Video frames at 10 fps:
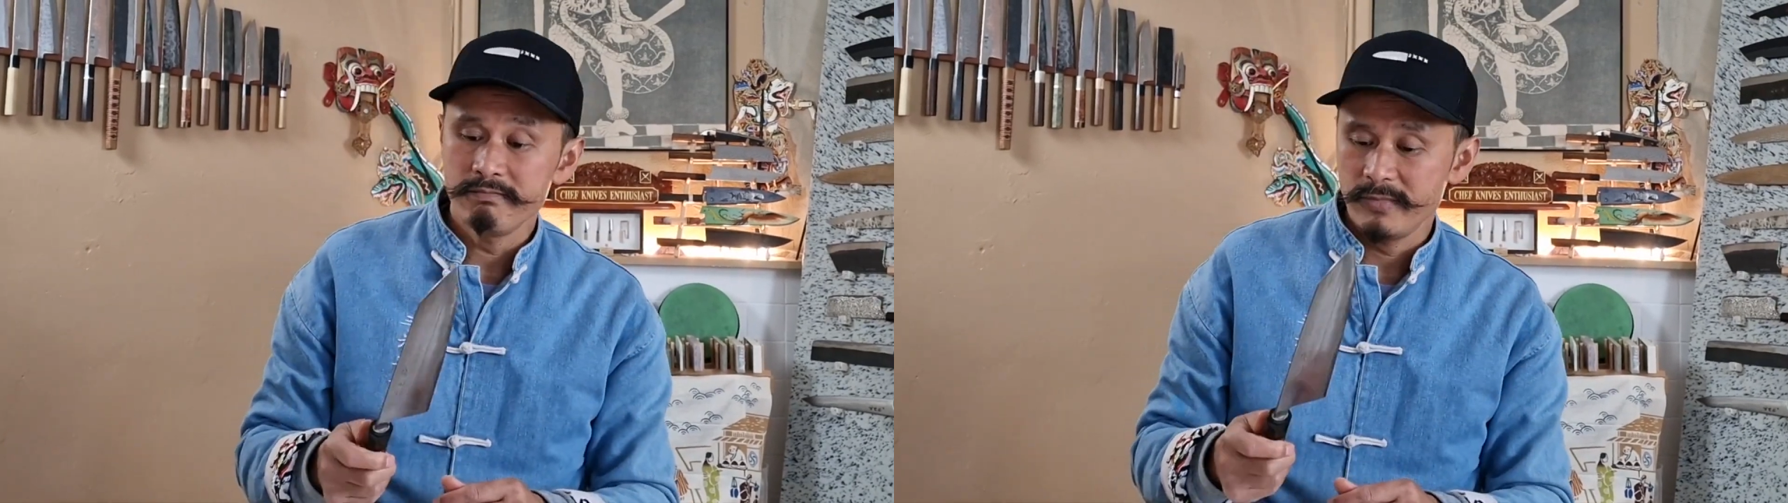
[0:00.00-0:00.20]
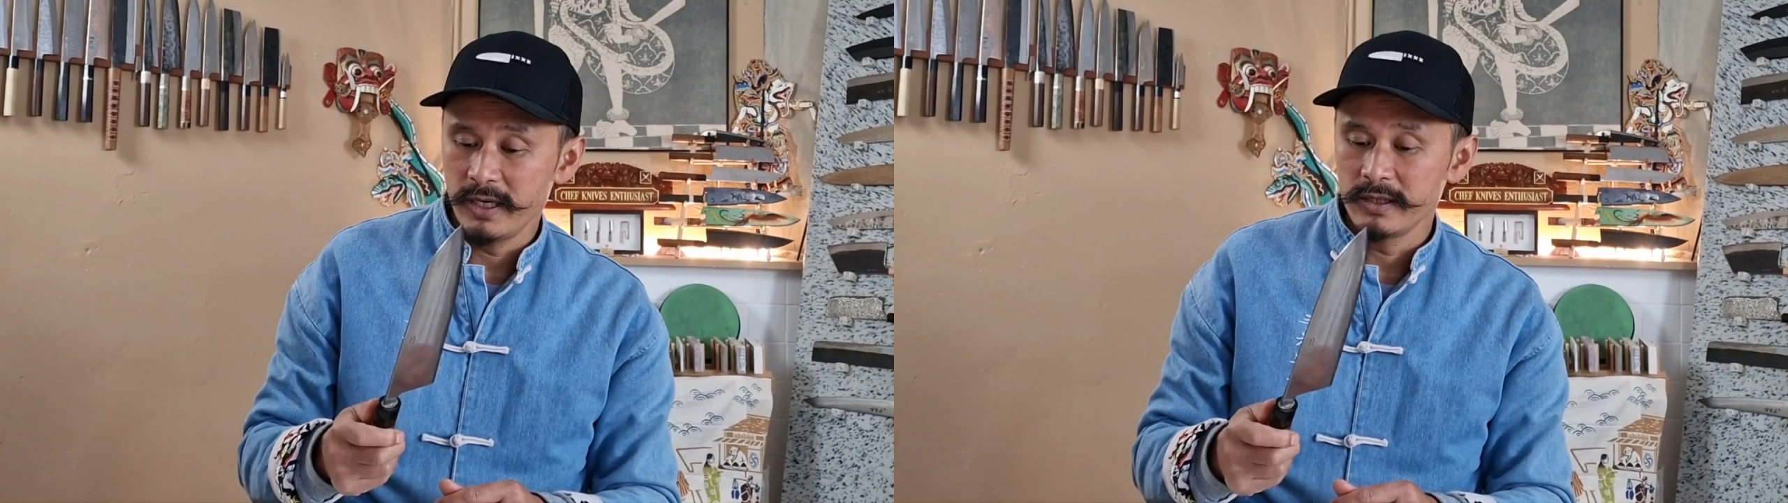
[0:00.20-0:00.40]

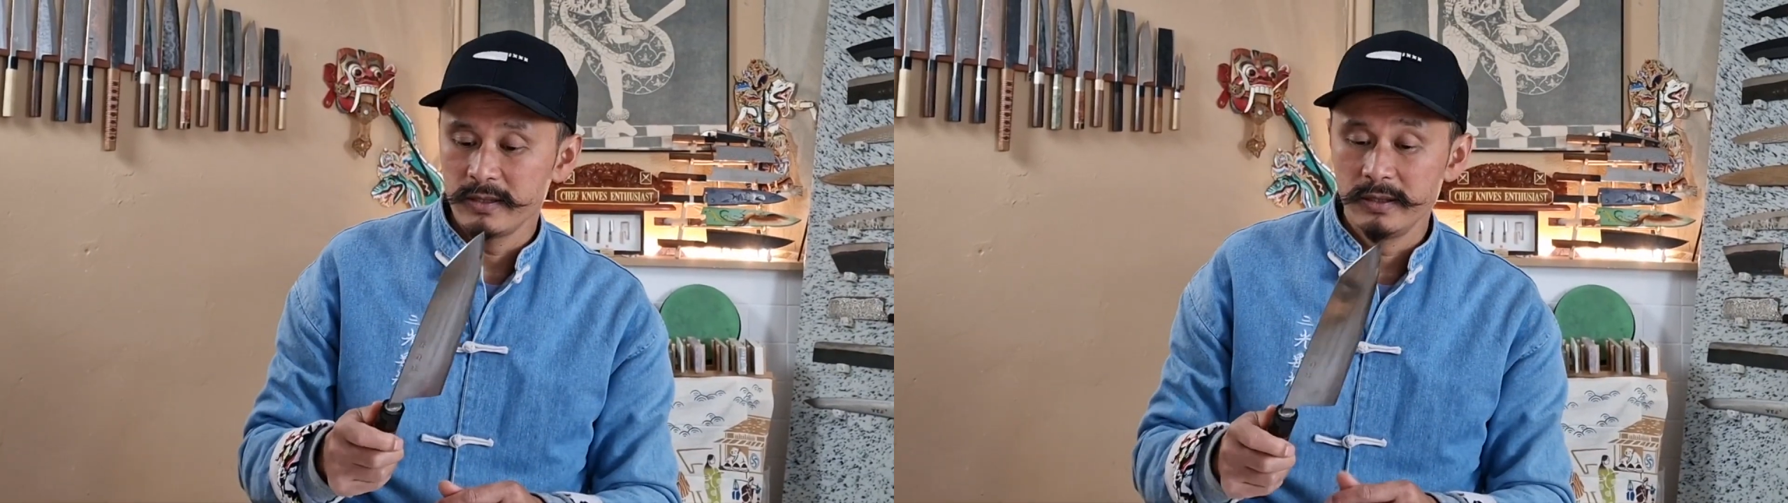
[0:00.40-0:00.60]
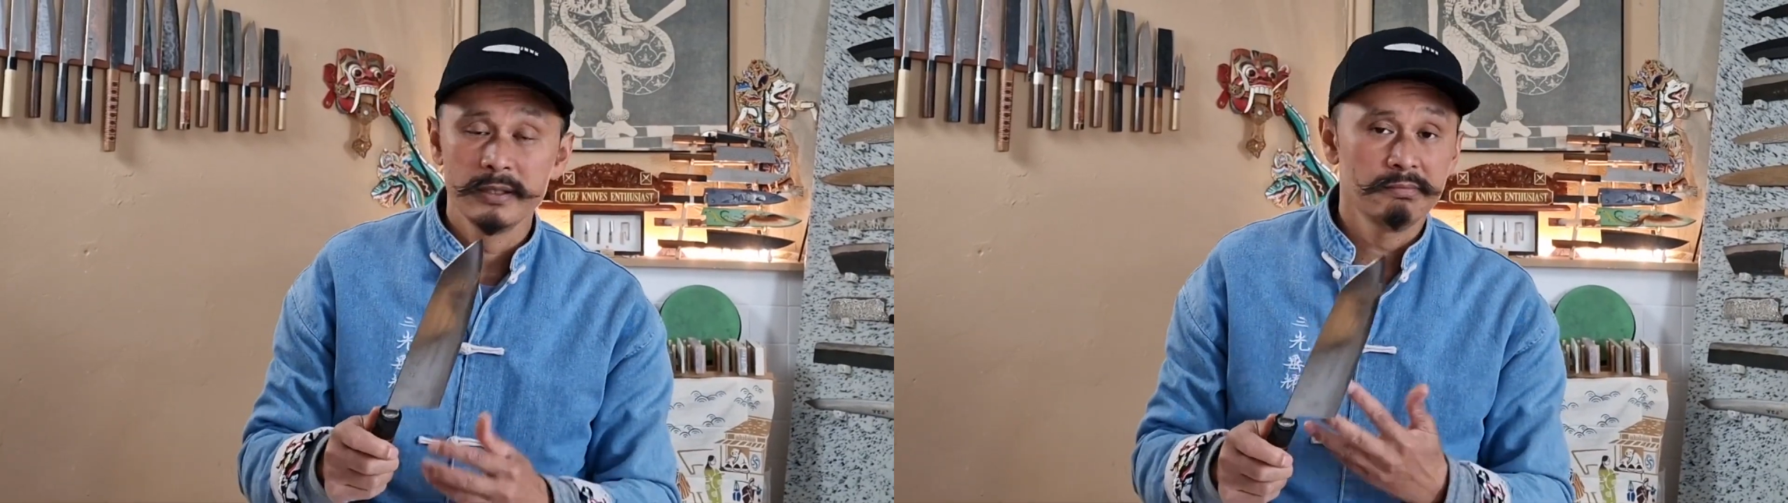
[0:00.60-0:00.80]

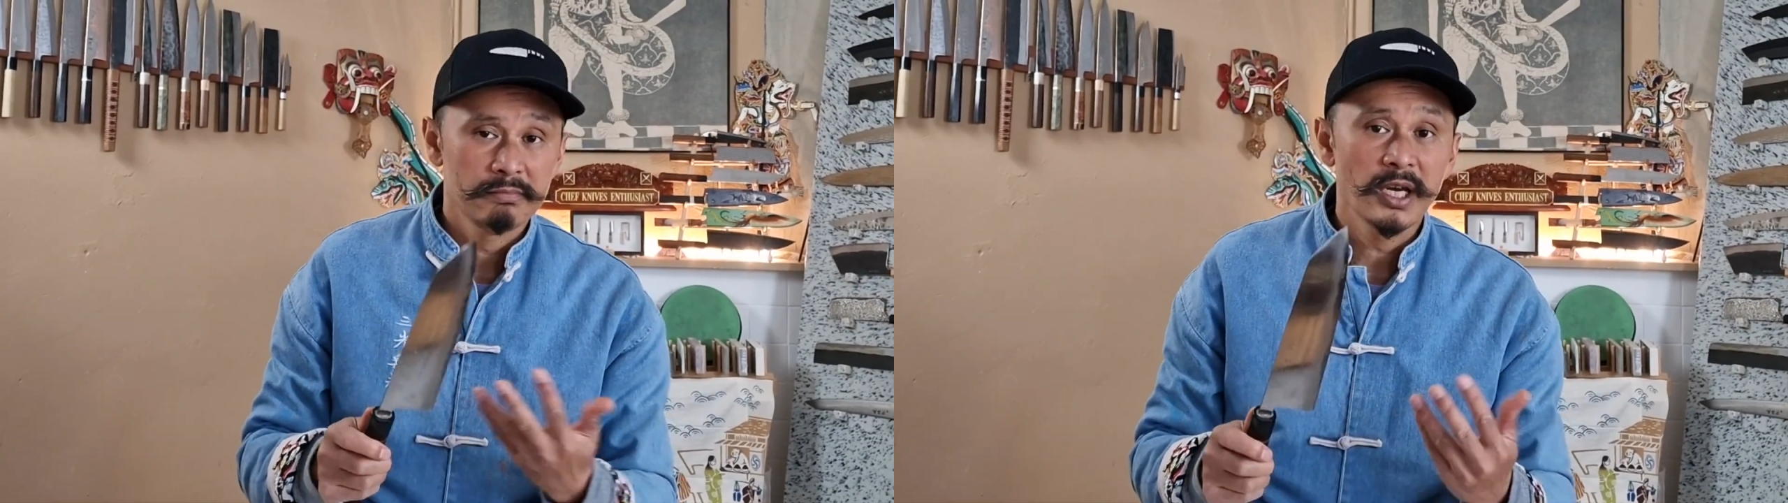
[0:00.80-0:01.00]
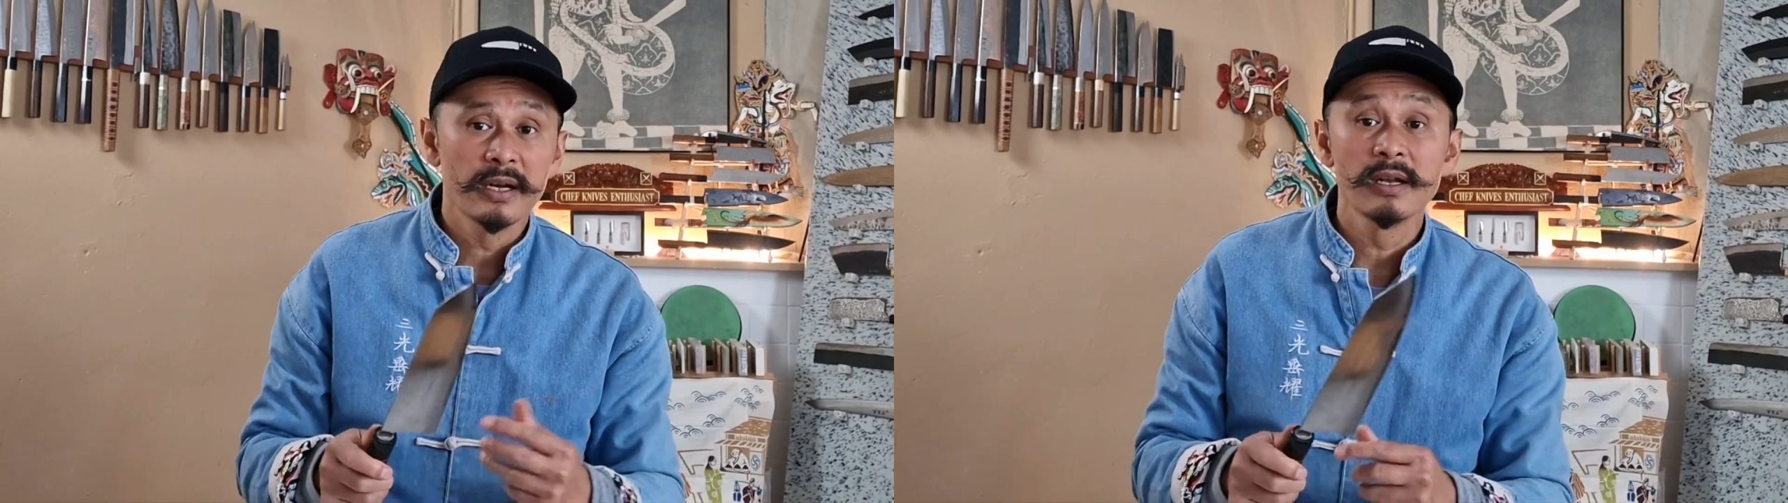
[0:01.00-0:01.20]
actually
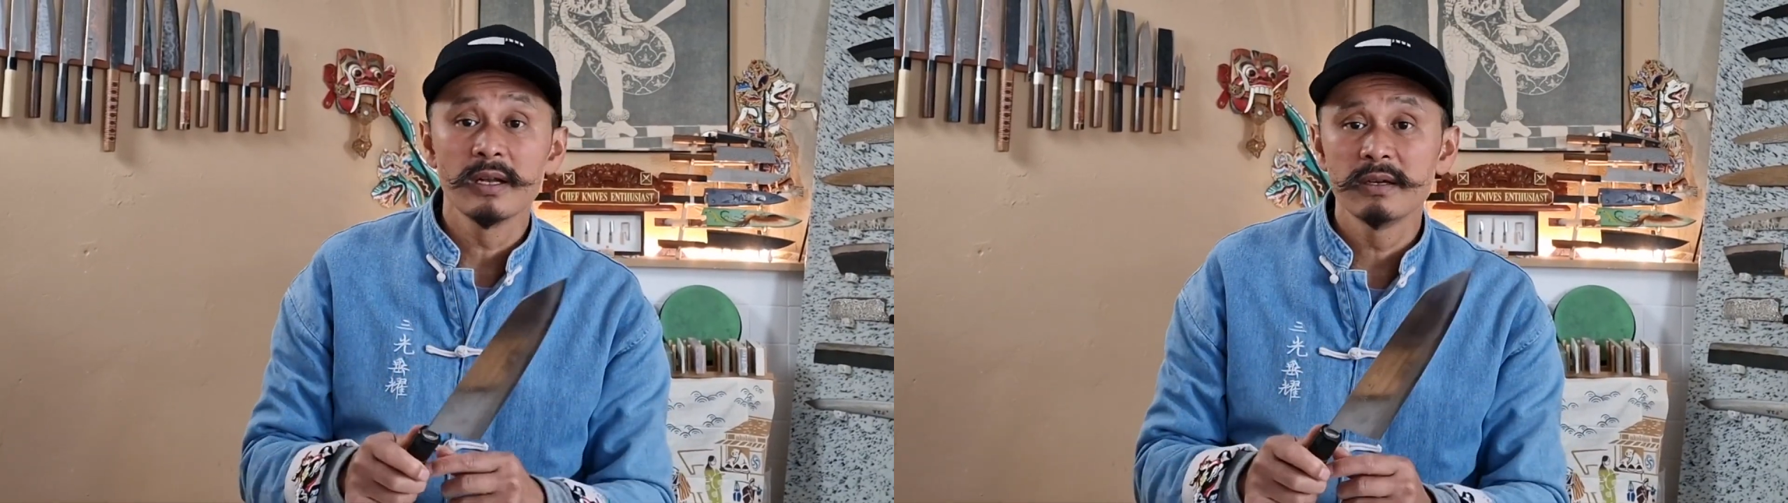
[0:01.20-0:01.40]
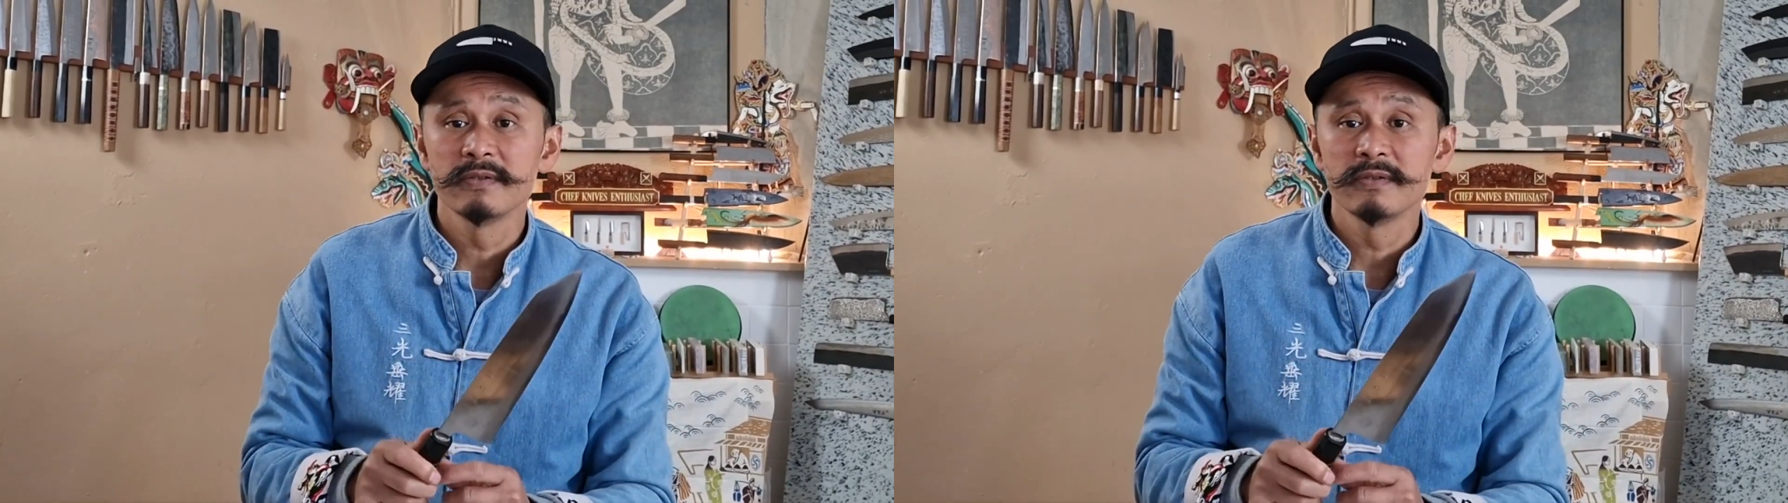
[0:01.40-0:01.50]
kinda love